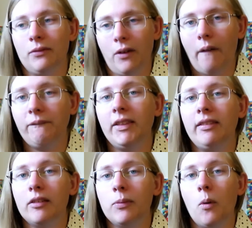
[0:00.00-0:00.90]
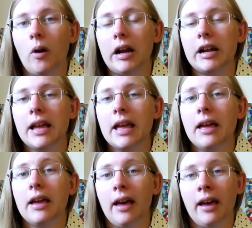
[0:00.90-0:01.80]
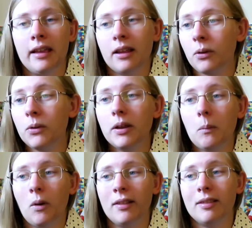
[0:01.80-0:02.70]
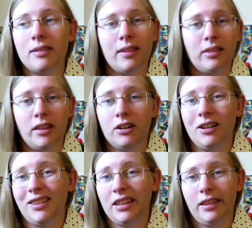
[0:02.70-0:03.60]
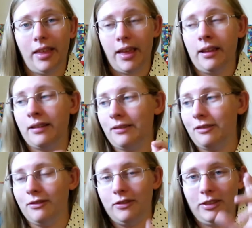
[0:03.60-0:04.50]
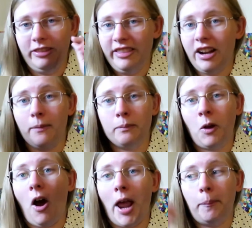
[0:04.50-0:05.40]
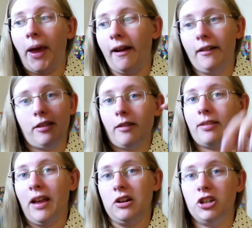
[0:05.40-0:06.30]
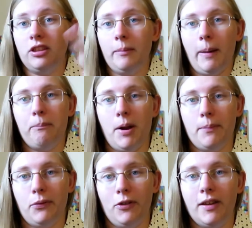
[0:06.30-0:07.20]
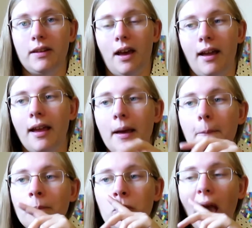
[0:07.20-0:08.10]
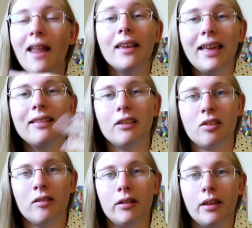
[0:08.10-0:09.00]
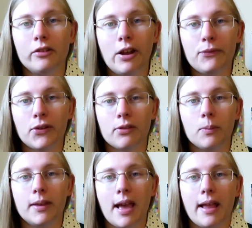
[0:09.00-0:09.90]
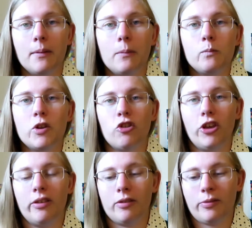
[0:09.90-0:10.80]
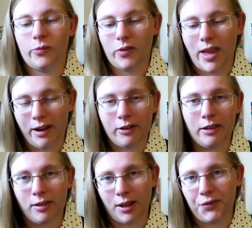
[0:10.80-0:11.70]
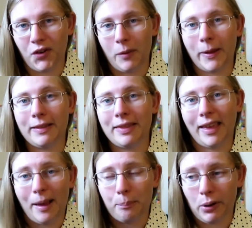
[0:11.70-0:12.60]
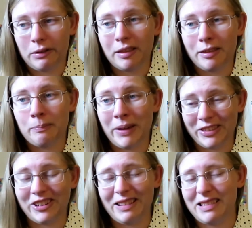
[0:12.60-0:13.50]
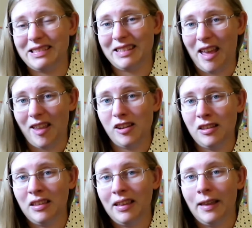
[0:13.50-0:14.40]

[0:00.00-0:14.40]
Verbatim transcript: involved in this war, uh, including ones that literally, like, their godparents are snatching them up right before they die. And again, this is another reference we get, which is Ares confirming that Percy's mother isn't dead.